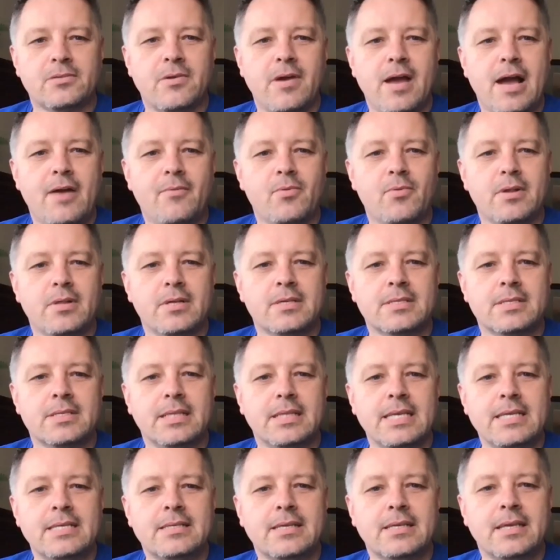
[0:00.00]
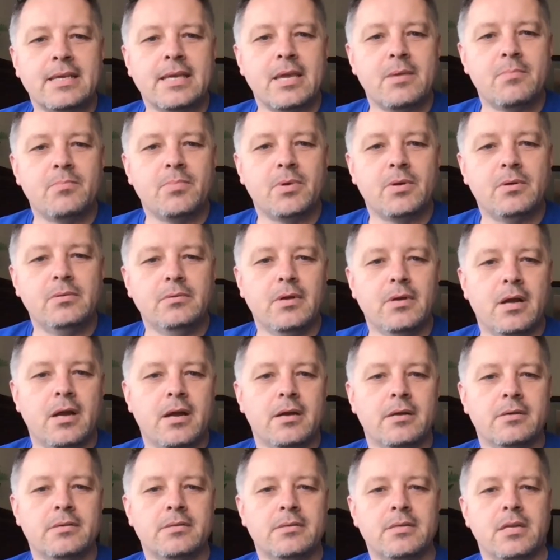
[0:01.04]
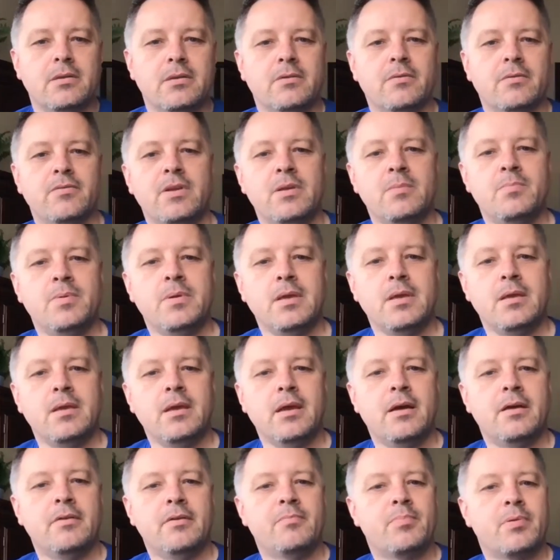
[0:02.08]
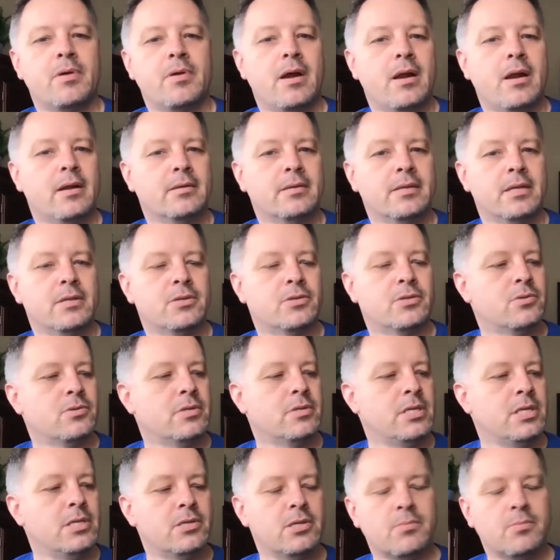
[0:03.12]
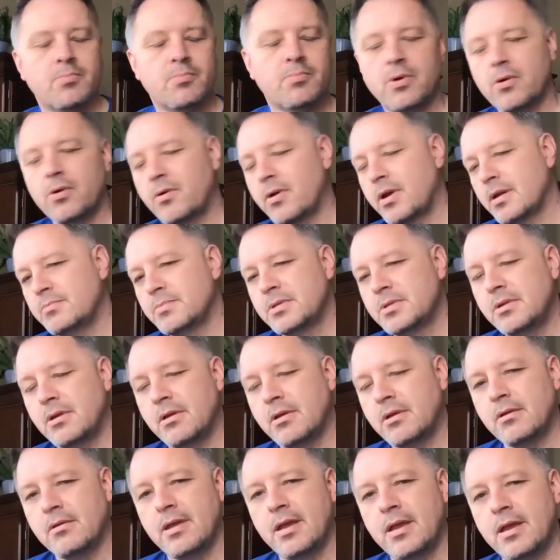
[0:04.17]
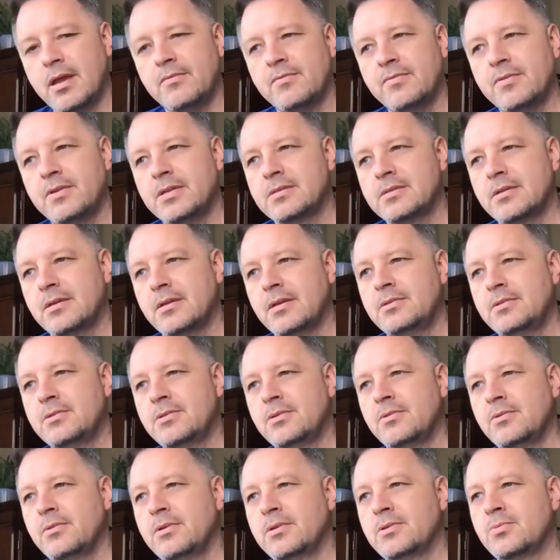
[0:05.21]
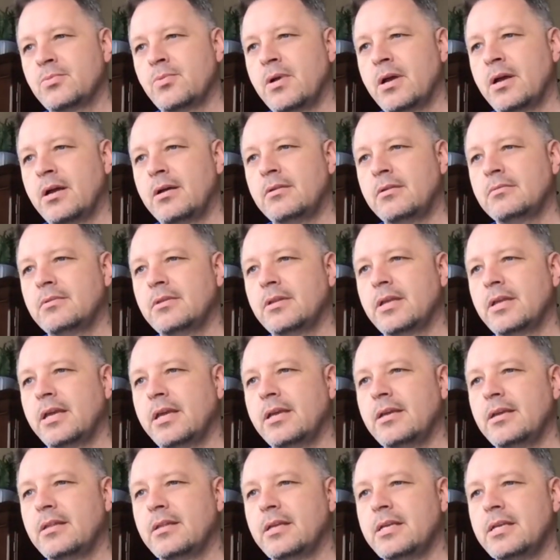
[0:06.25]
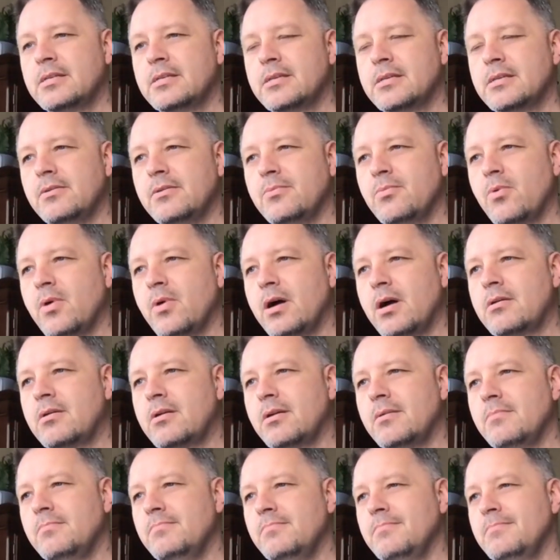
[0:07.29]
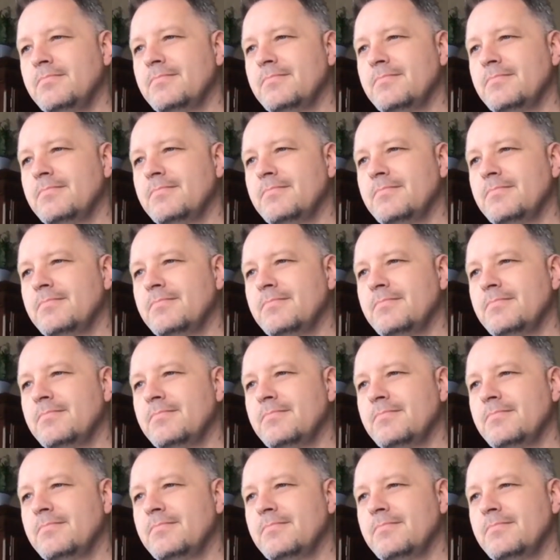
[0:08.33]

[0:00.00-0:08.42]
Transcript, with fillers: have with us Lisa Kimball, our Senior VP of Product and Strategic Programs here at Finicity 2 as well. Lisa, welcome.